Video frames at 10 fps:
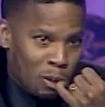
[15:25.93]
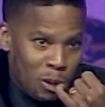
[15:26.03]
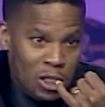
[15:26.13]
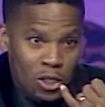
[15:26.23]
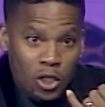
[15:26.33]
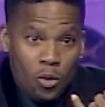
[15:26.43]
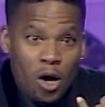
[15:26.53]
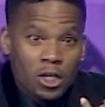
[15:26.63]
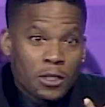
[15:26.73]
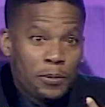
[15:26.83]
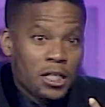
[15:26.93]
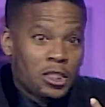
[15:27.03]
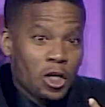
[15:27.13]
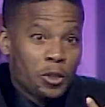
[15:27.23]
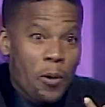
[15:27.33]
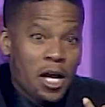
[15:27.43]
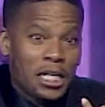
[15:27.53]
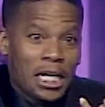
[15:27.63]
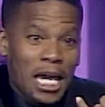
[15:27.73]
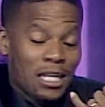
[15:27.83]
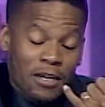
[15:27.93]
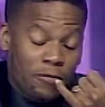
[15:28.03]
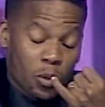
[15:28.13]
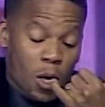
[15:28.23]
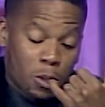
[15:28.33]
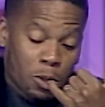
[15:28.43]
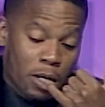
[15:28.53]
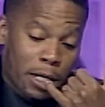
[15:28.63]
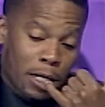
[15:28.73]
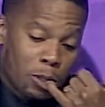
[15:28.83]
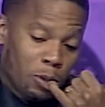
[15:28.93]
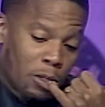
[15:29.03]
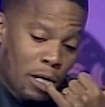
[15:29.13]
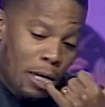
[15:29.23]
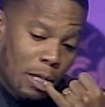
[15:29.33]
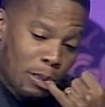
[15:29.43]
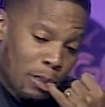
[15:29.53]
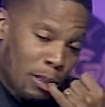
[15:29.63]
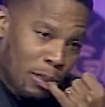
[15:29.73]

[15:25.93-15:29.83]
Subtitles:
You want us to put a search party together? If you want to, I guess you can, shit.